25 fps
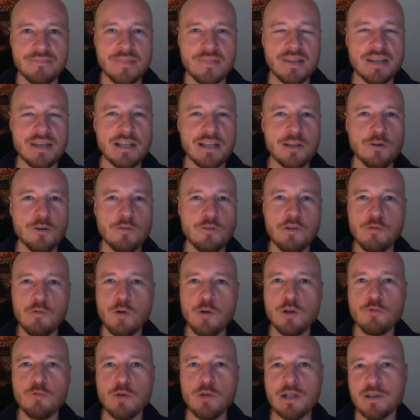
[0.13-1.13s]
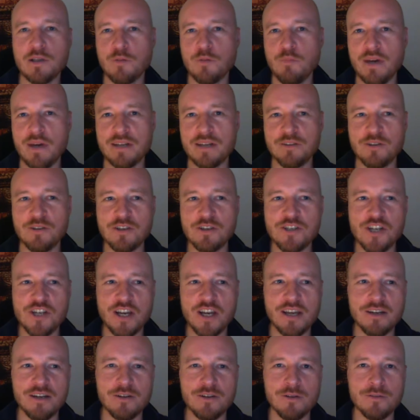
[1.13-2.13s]
Hello everyone, welcome back to the
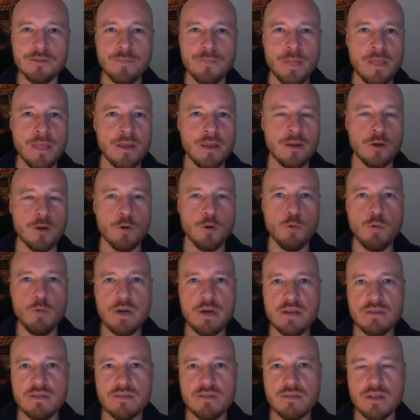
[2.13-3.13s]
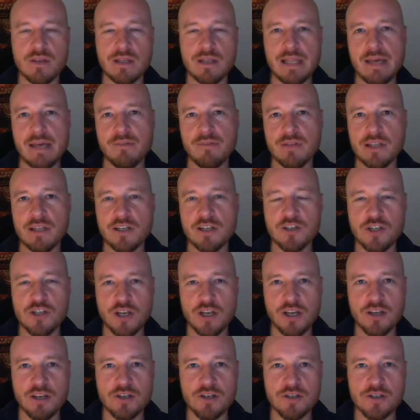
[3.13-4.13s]
channel. With the leveling
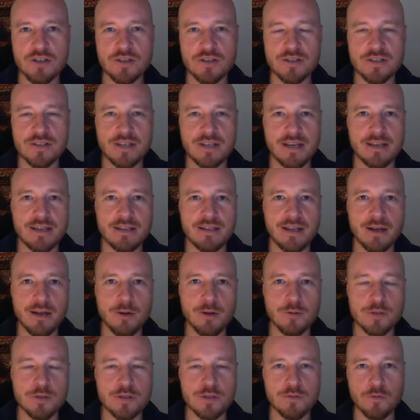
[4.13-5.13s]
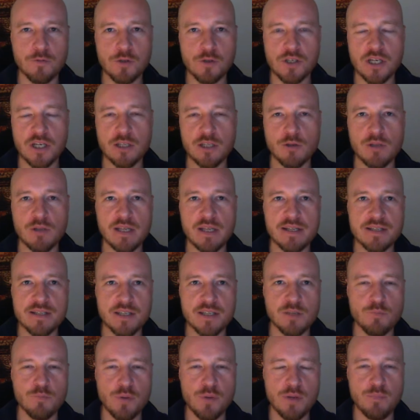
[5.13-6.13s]
changes announced for Shadowlands
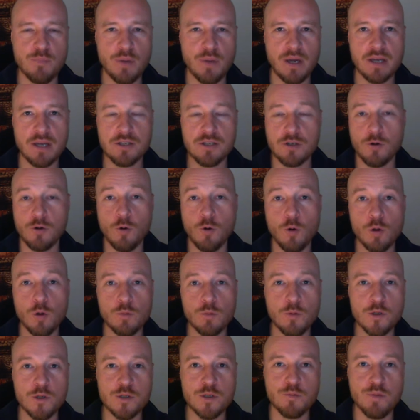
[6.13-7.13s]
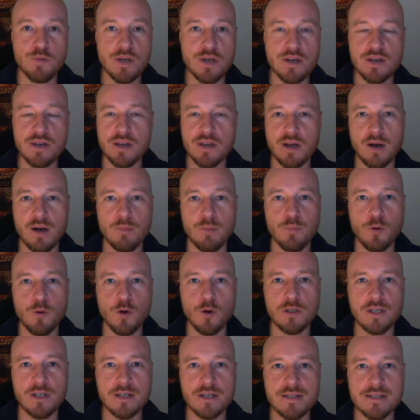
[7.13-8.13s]
and pre-patch almost being
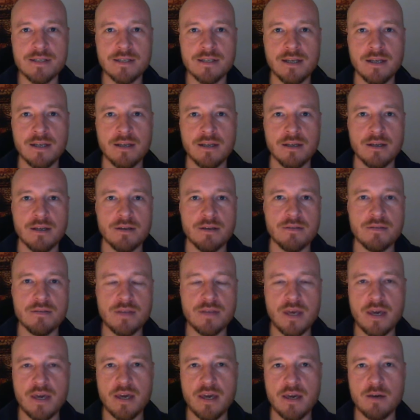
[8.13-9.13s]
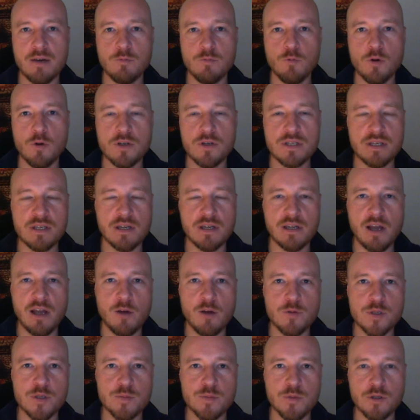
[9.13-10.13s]
upon us, there was an
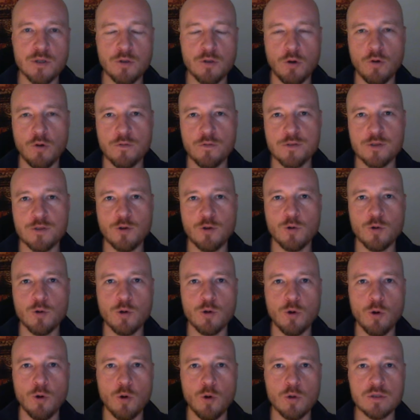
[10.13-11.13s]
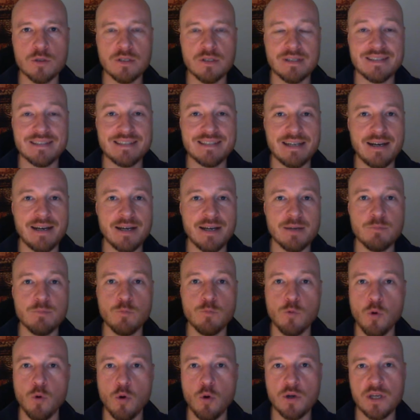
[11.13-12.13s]
announcement of so-called
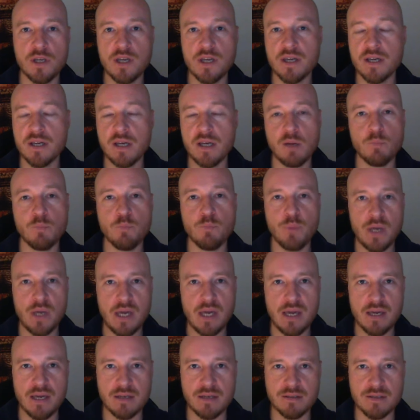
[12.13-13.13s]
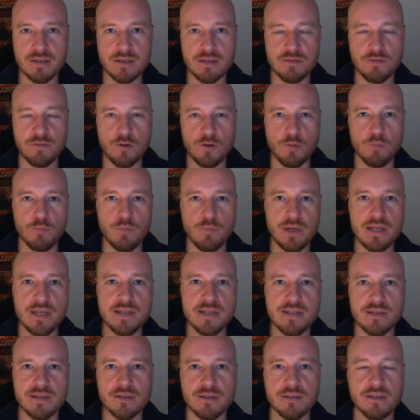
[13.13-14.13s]
time-walking campaigns from
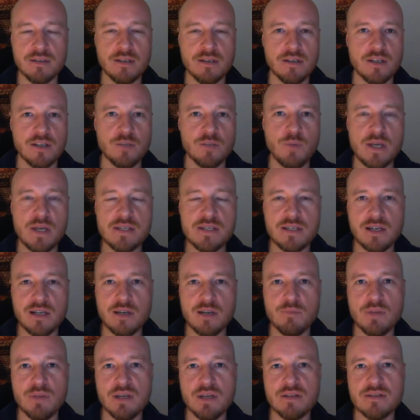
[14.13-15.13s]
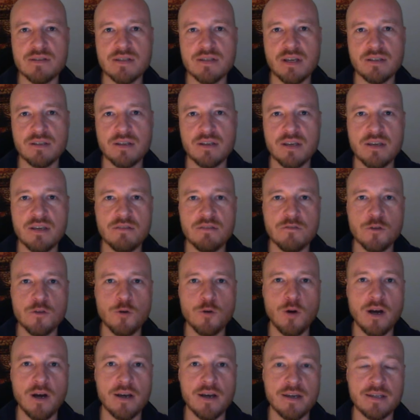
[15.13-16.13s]
Blizzard. It basically means that if
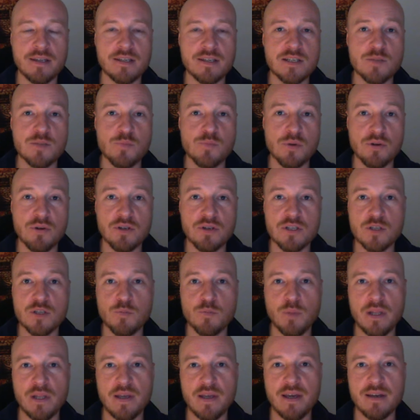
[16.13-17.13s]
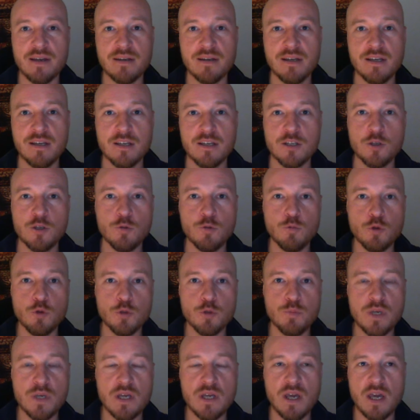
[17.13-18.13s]
you are an experienced player, you
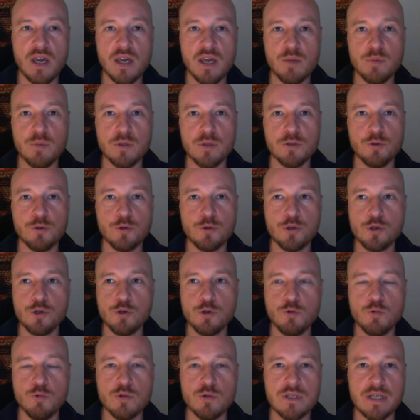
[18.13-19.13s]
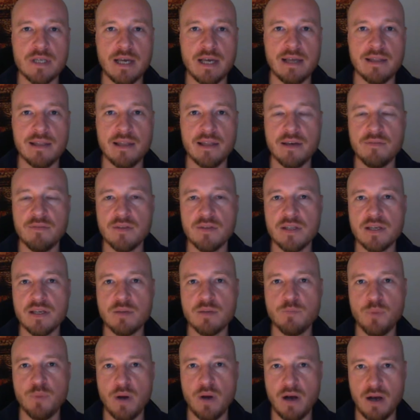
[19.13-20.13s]
would be able to choose a leveling
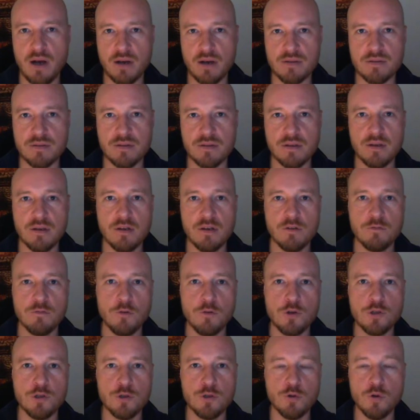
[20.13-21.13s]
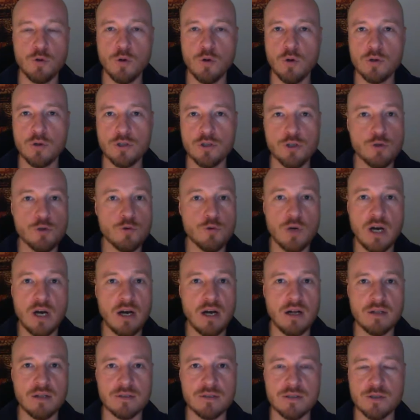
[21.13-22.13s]
path for your new
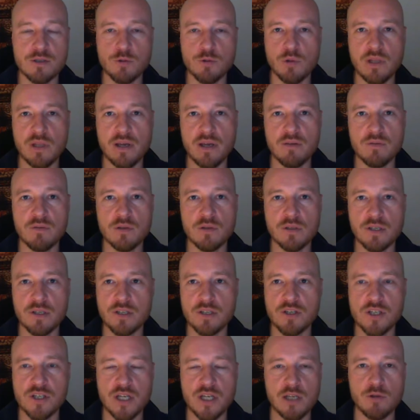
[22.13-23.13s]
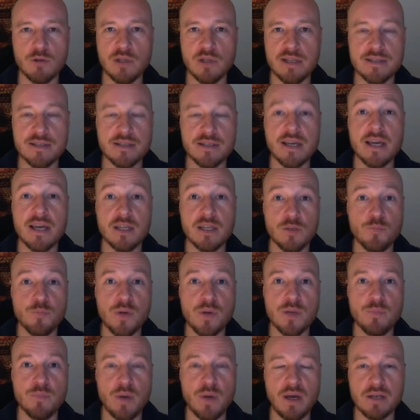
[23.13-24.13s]
alts to level in Shadowlands and
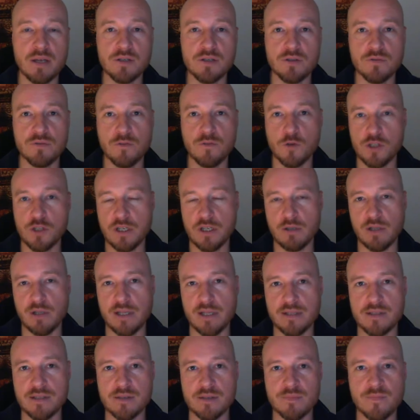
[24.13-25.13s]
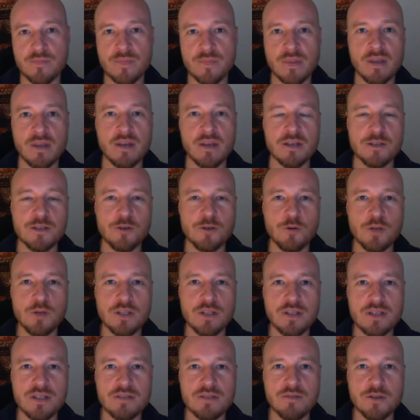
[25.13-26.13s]
pre-patched for Shadowlands. So in
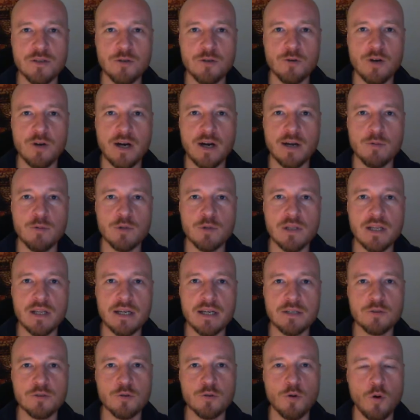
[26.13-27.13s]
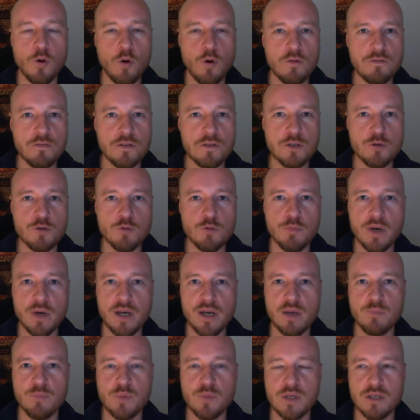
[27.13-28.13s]
this video I would like to offer you my
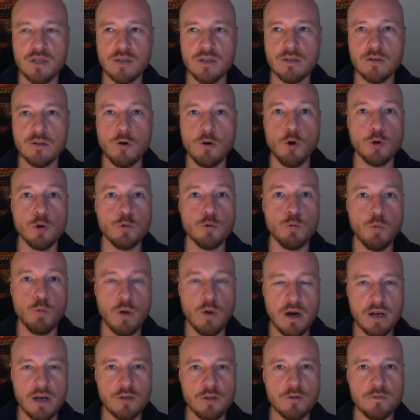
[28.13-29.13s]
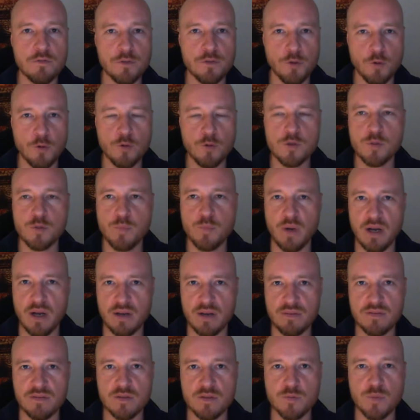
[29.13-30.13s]
opinion on one of those
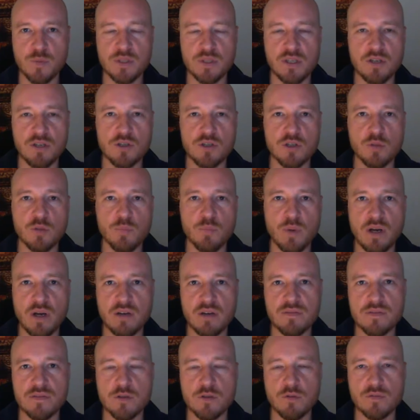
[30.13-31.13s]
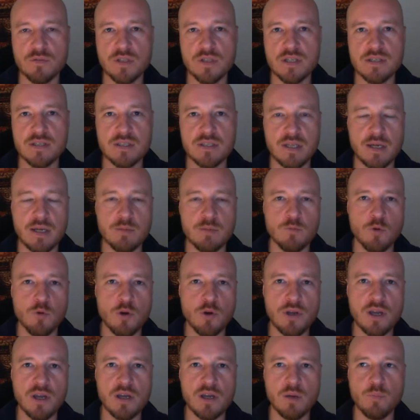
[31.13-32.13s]
paths, potential paths of these time
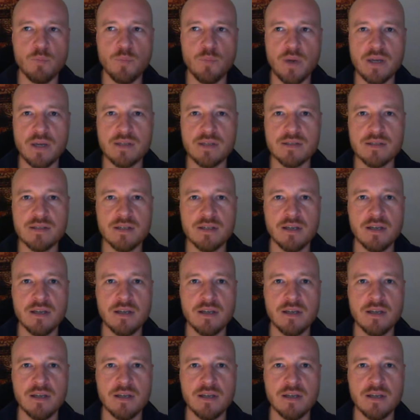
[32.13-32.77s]
walking campaigns,